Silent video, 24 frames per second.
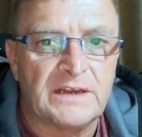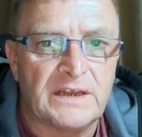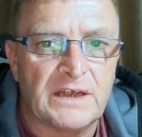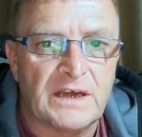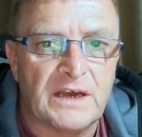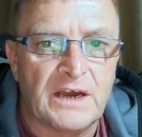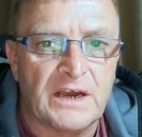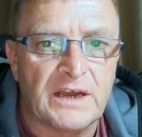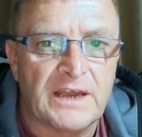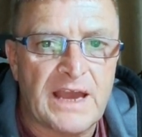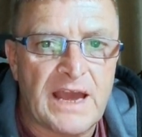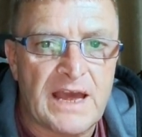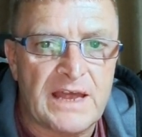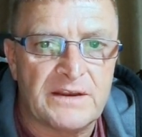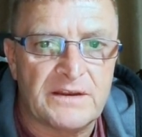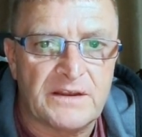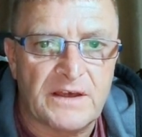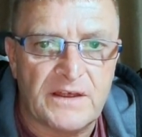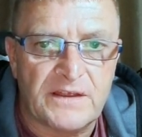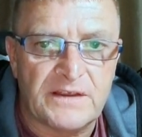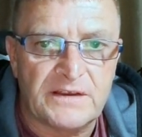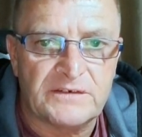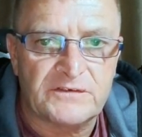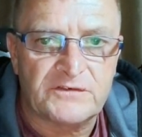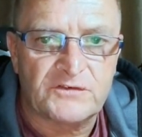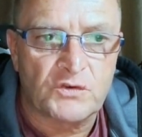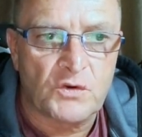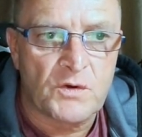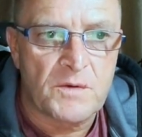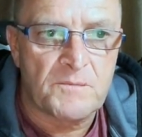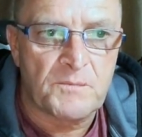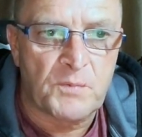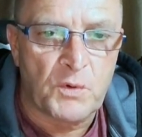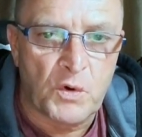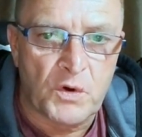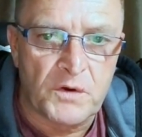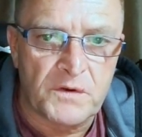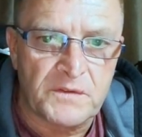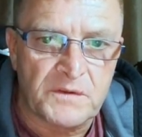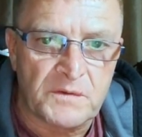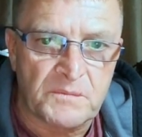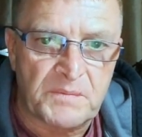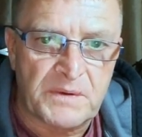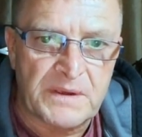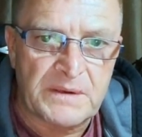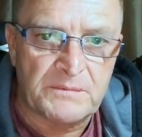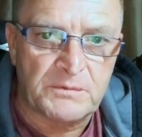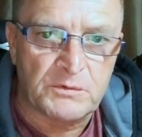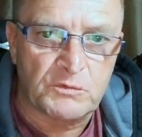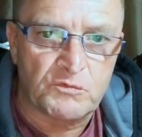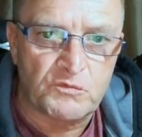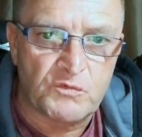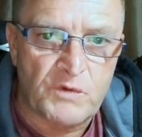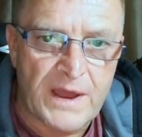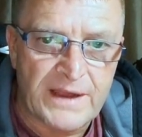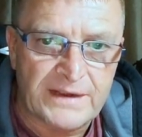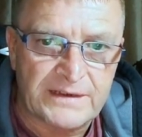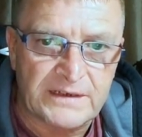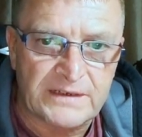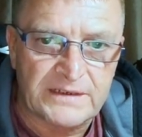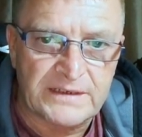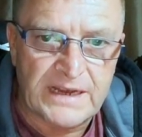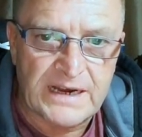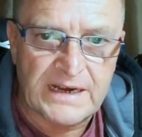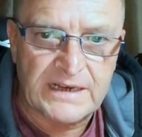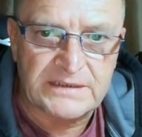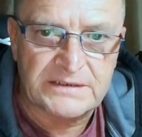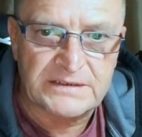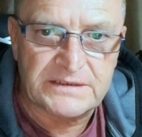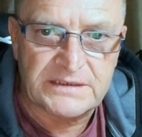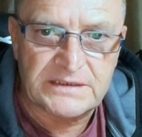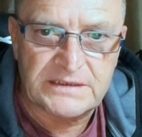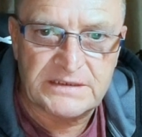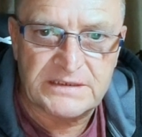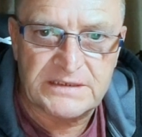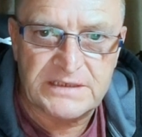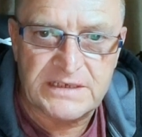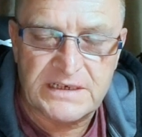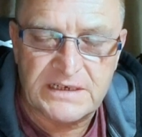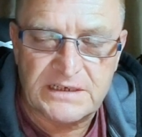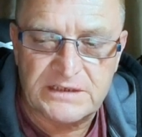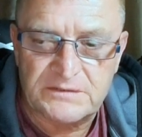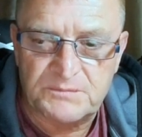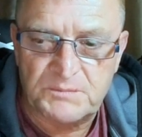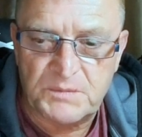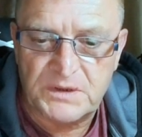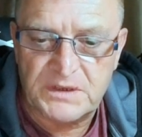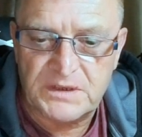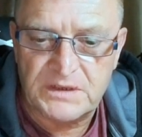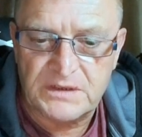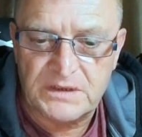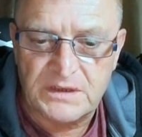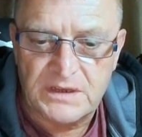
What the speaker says: again, it's so important that people recognise these things, but